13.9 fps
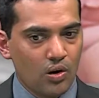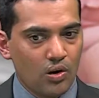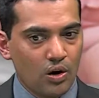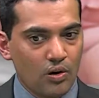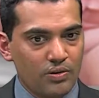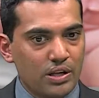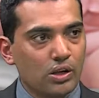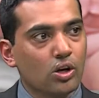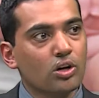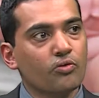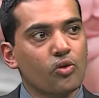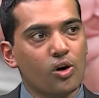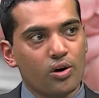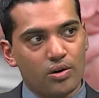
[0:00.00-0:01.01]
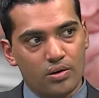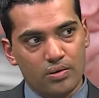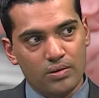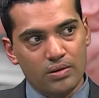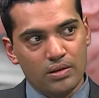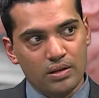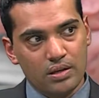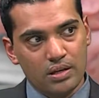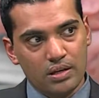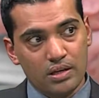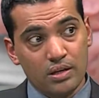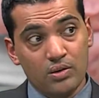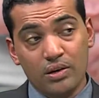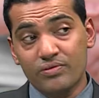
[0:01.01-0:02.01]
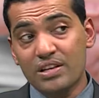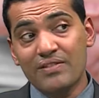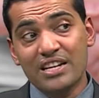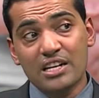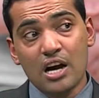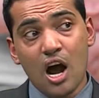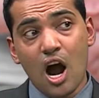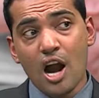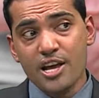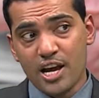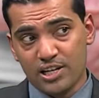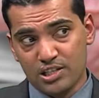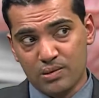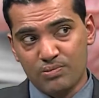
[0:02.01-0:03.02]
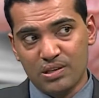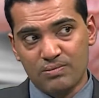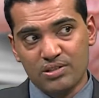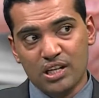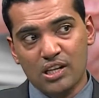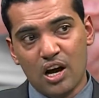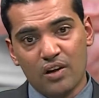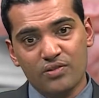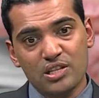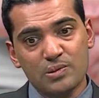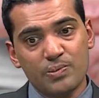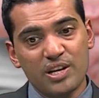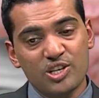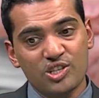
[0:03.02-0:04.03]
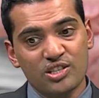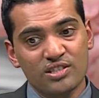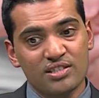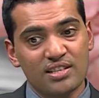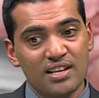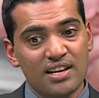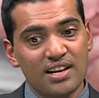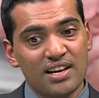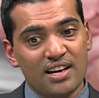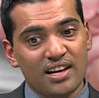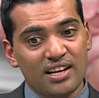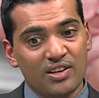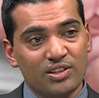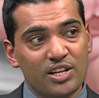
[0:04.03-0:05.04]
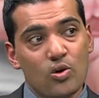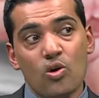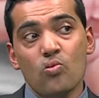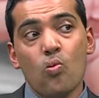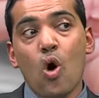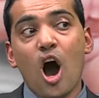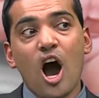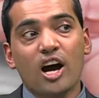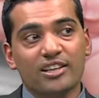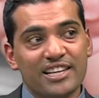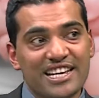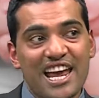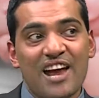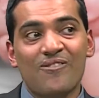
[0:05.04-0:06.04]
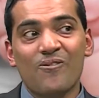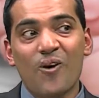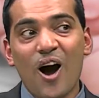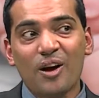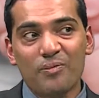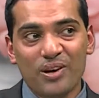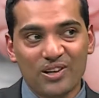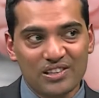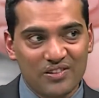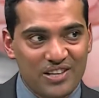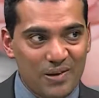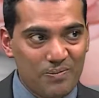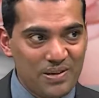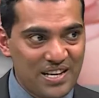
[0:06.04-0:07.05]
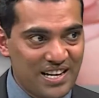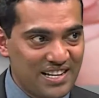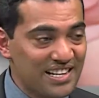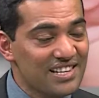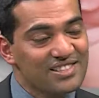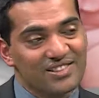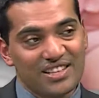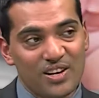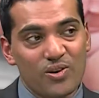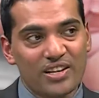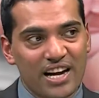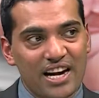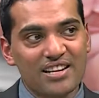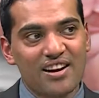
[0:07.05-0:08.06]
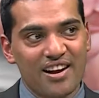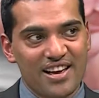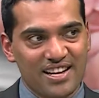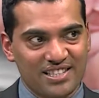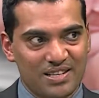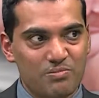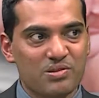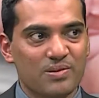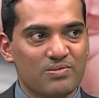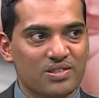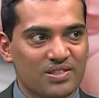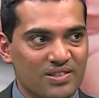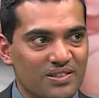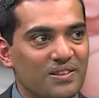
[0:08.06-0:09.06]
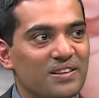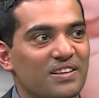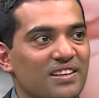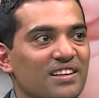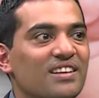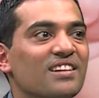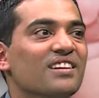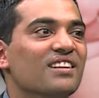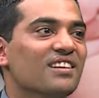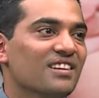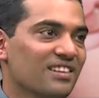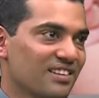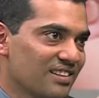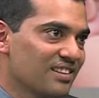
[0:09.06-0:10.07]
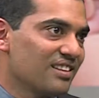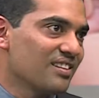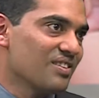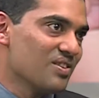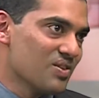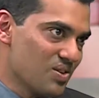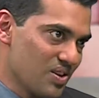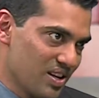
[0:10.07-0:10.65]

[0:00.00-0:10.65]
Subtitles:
we look for, if they have any cardiac symptoms. A lot of these patients, they don't walk, they can't walk because of their PAD, so they don't get cardiac symptoms. So their heart has not functioned to the optimum